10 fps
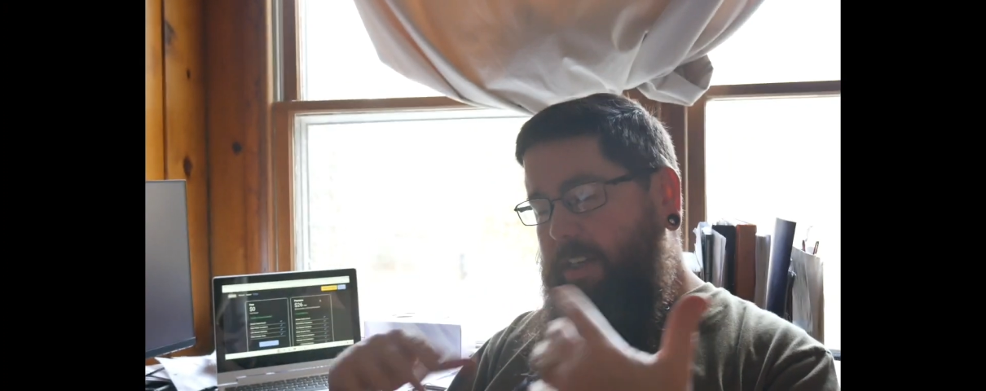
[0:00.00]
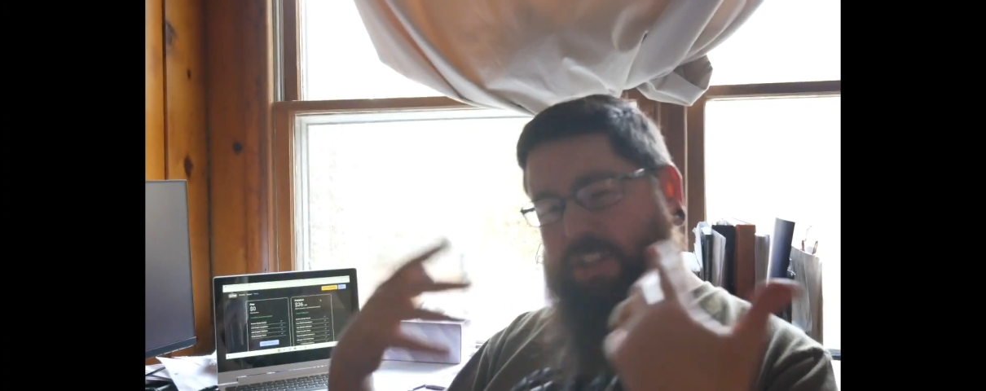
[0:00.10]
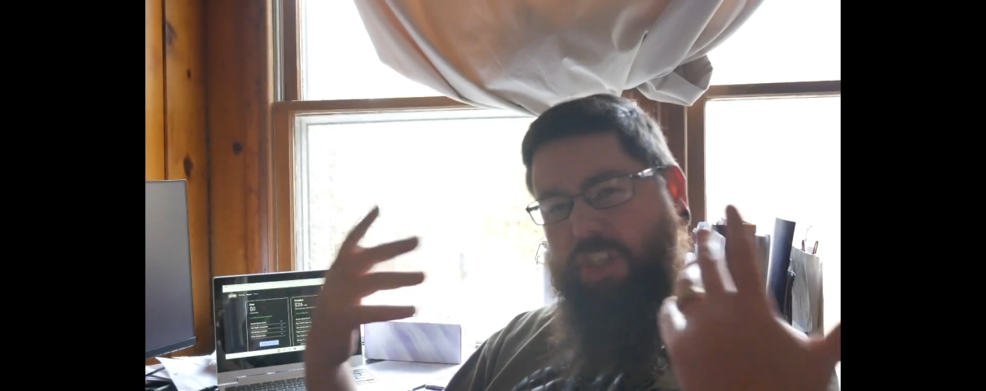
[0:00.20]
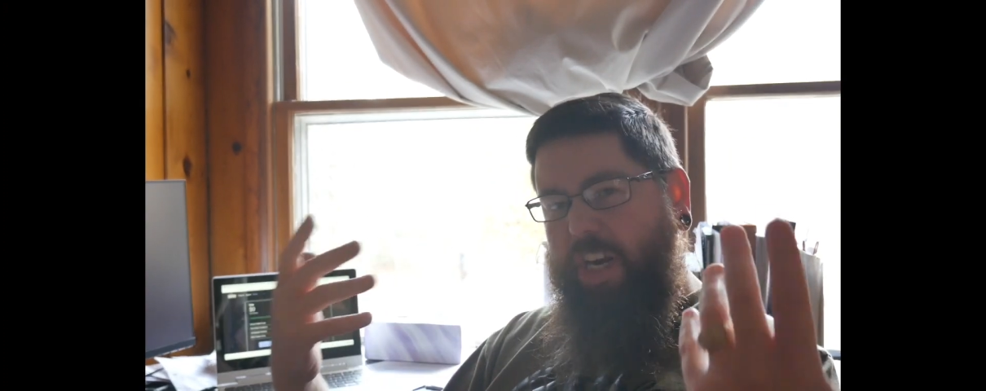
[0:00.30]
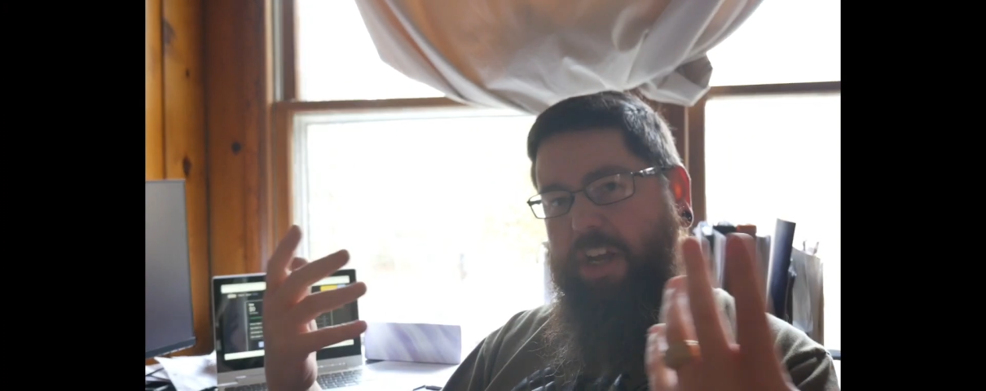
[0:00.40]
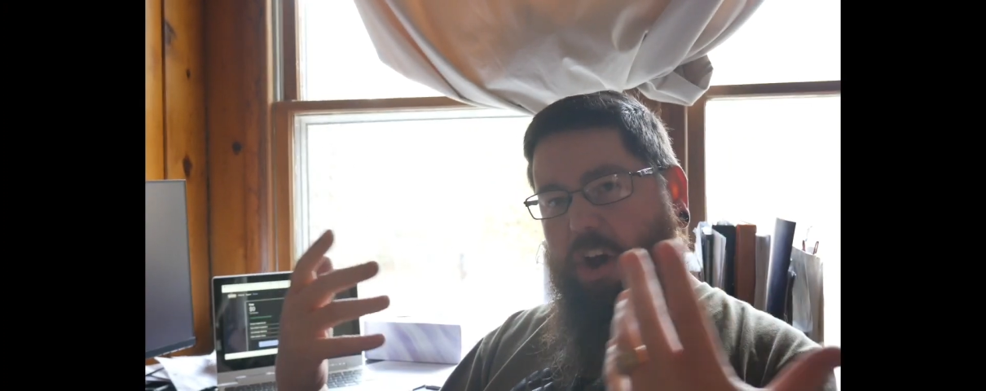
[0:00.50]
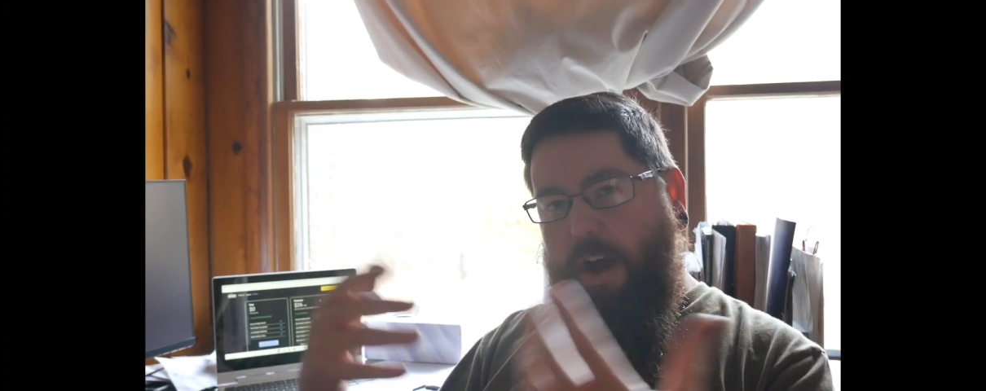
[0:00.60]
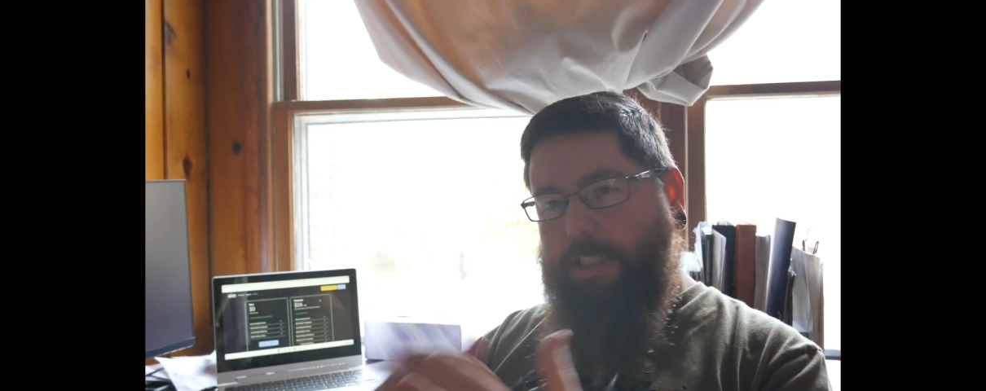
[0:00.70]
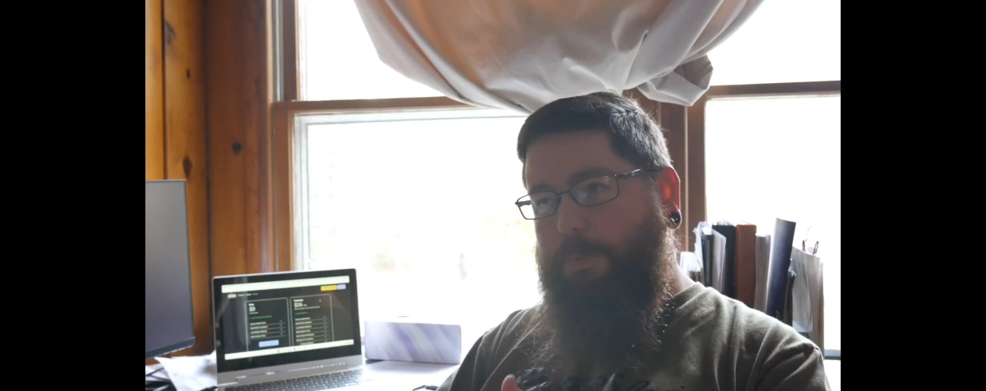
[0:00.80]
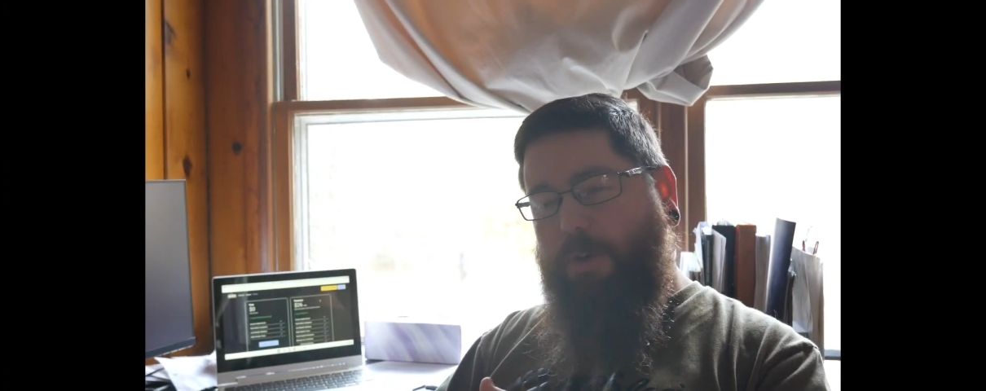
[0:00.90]
shouldn't
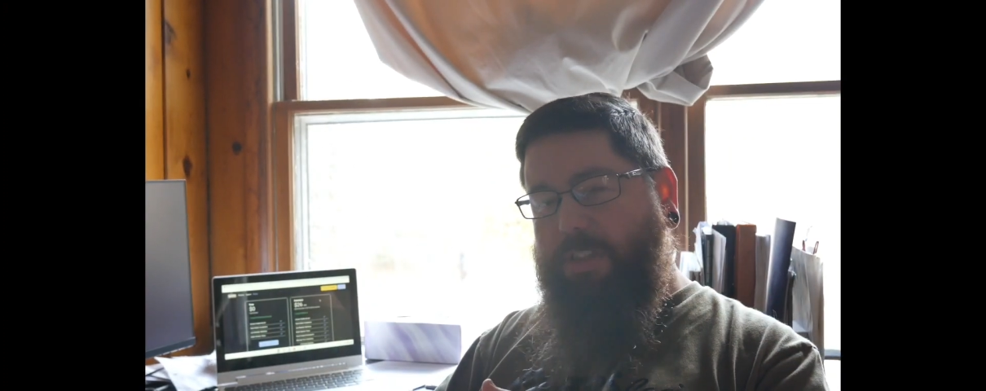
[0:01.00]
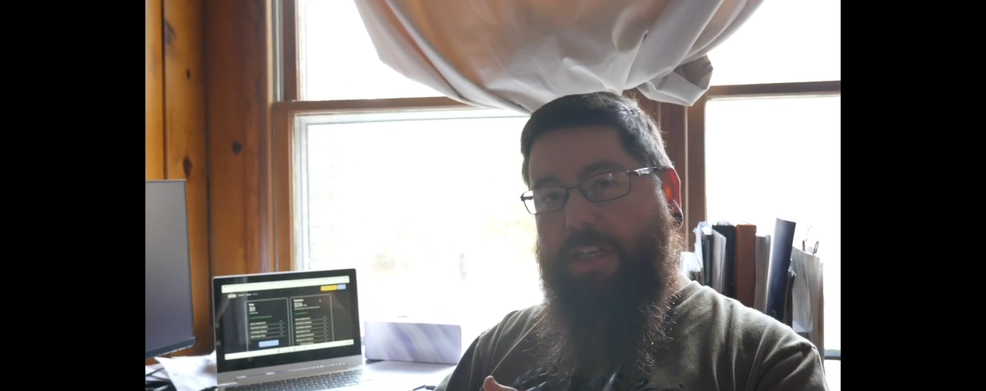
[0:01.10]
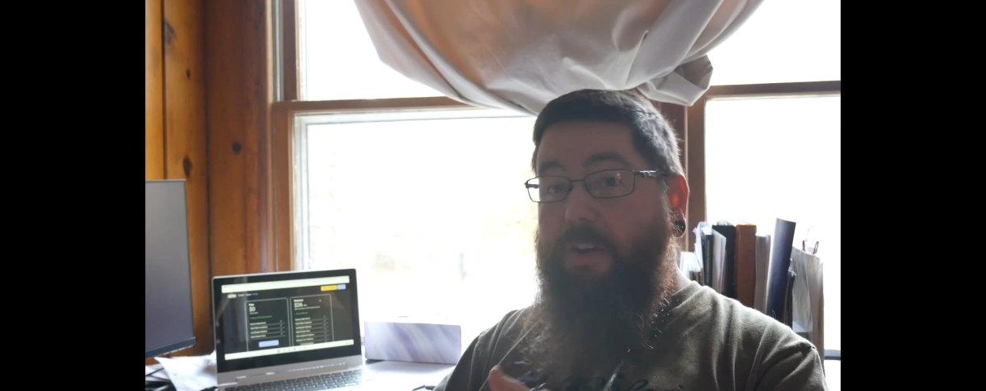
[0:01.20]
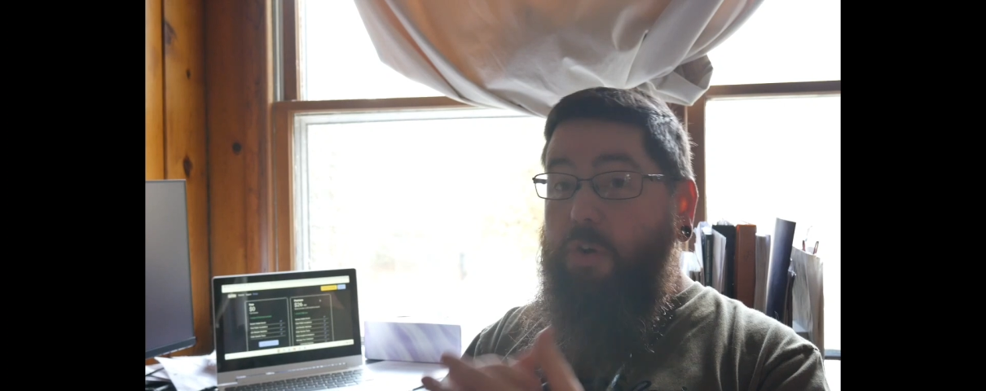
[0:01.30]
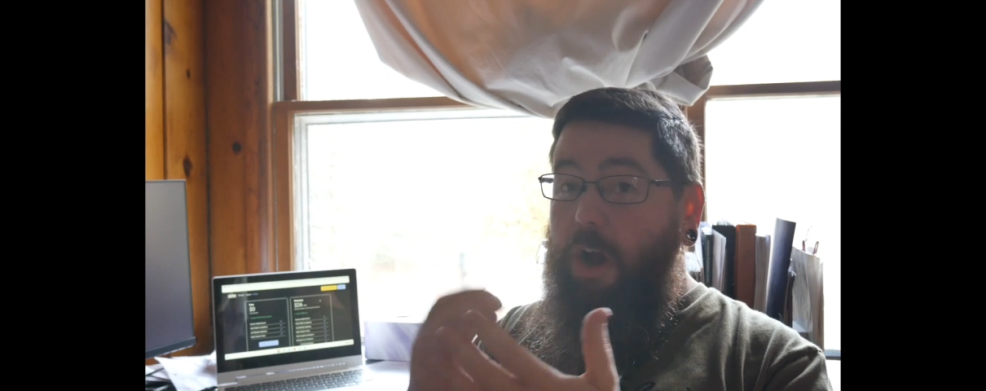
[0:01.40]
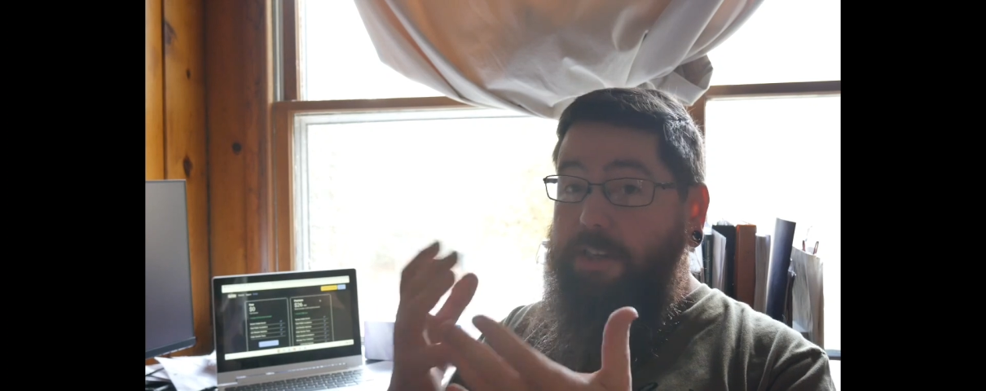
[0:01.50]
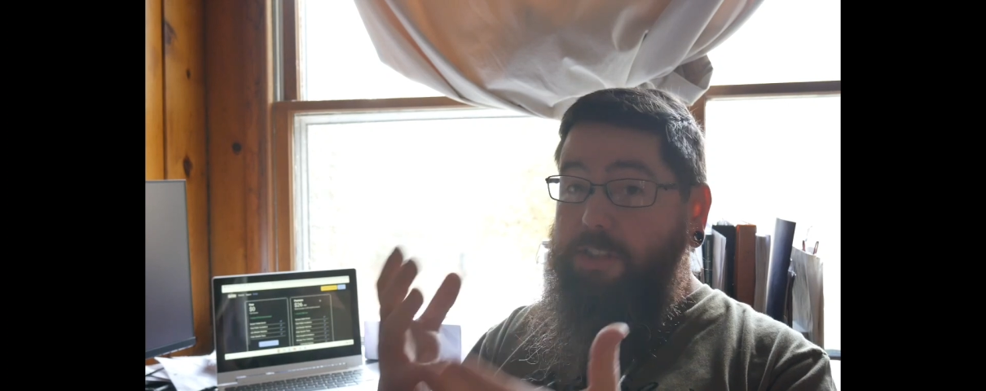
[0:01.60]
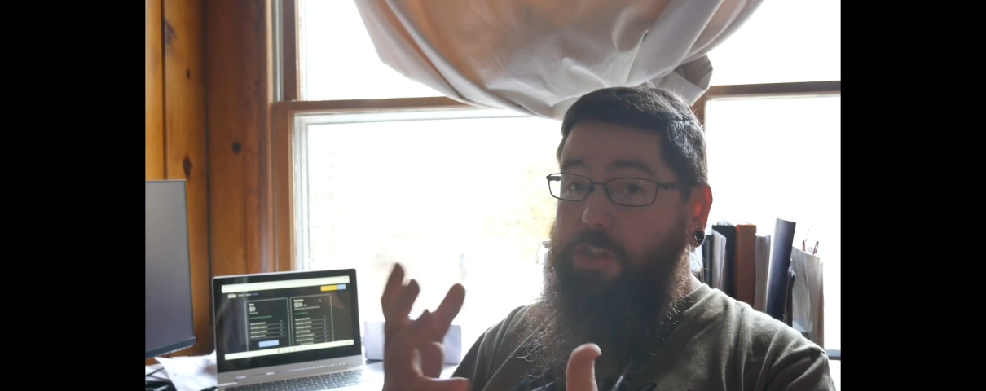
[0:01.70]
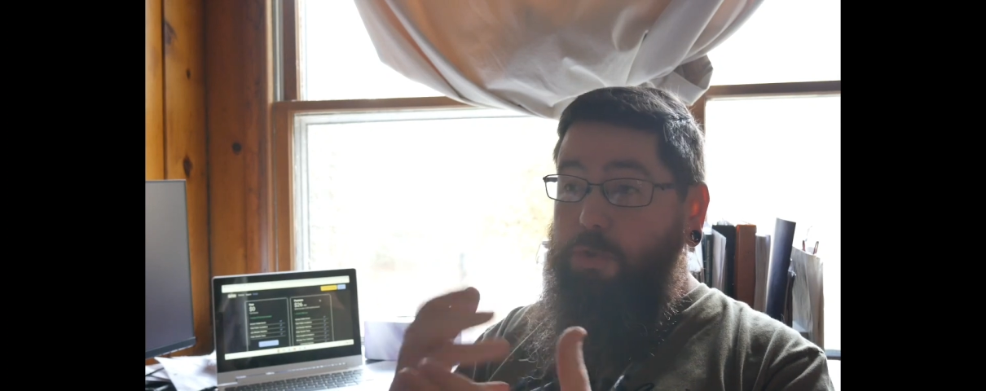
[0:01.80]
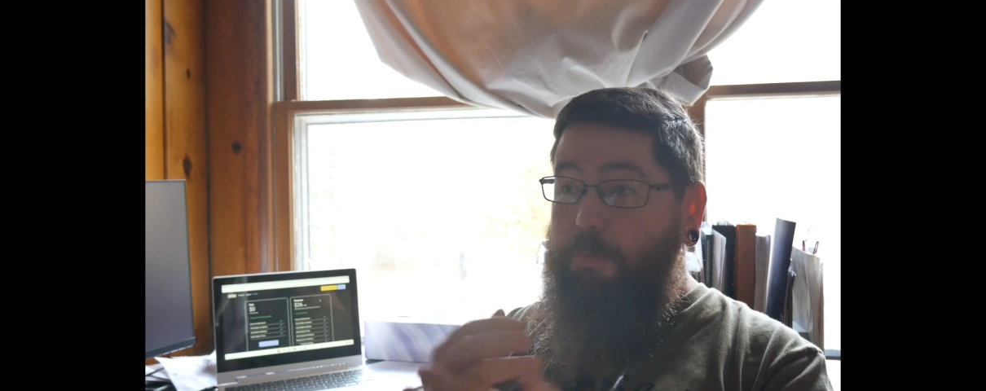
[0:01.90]
cost more because it don't
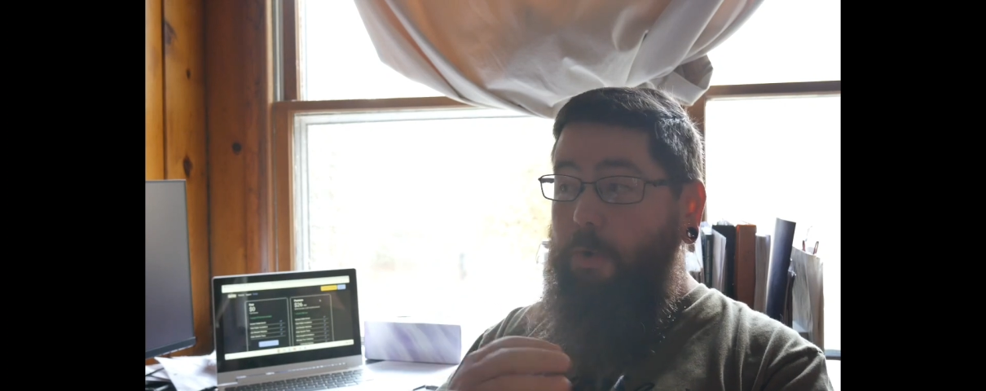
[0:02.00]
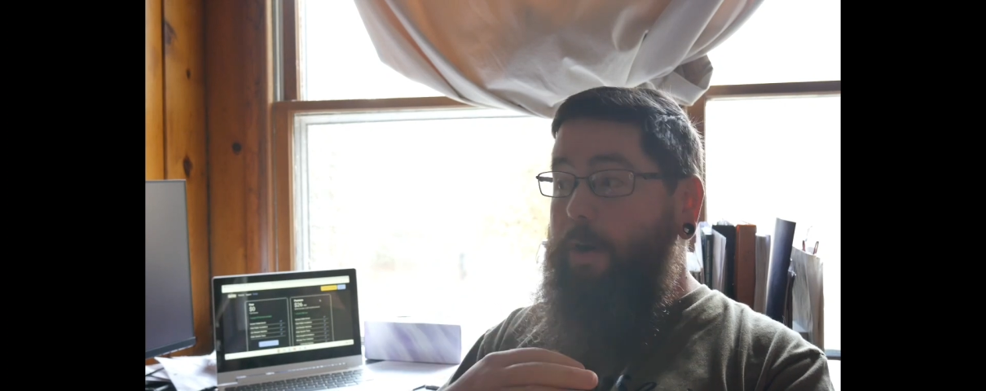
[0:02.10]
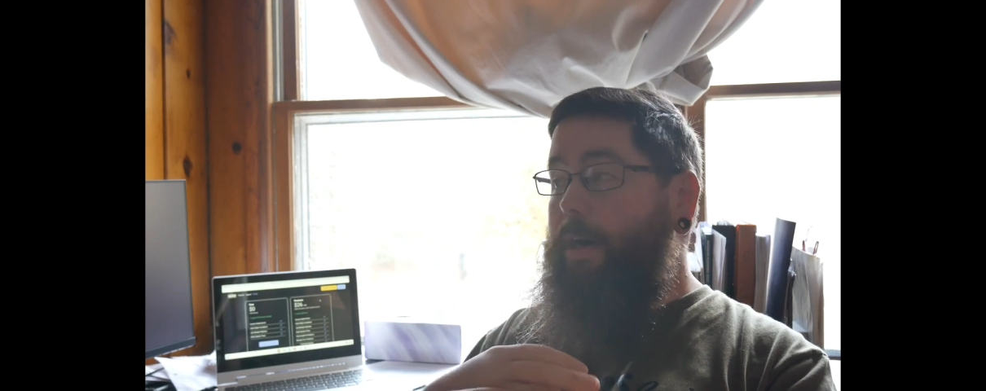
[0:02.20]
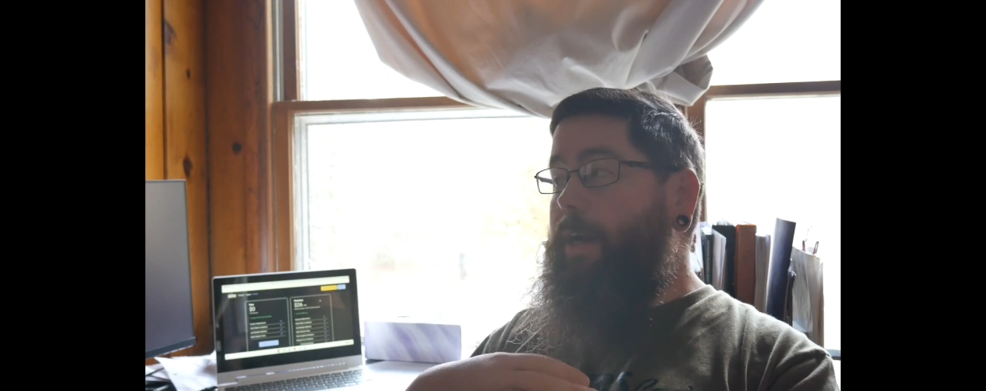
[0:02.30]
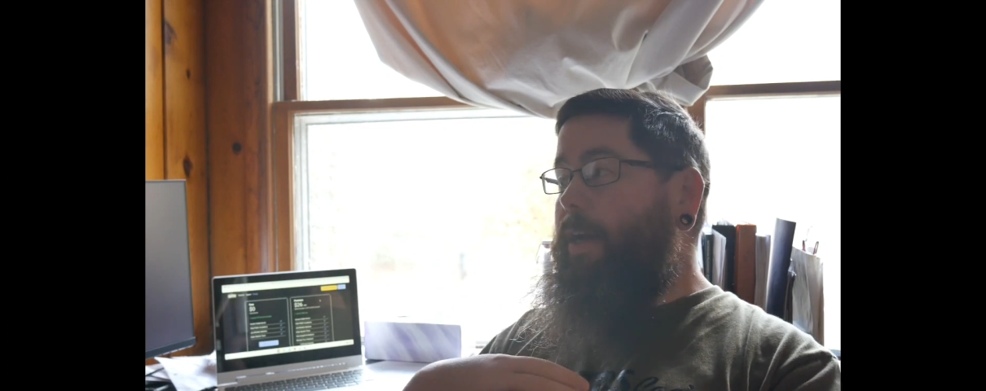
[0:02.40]
cost you more.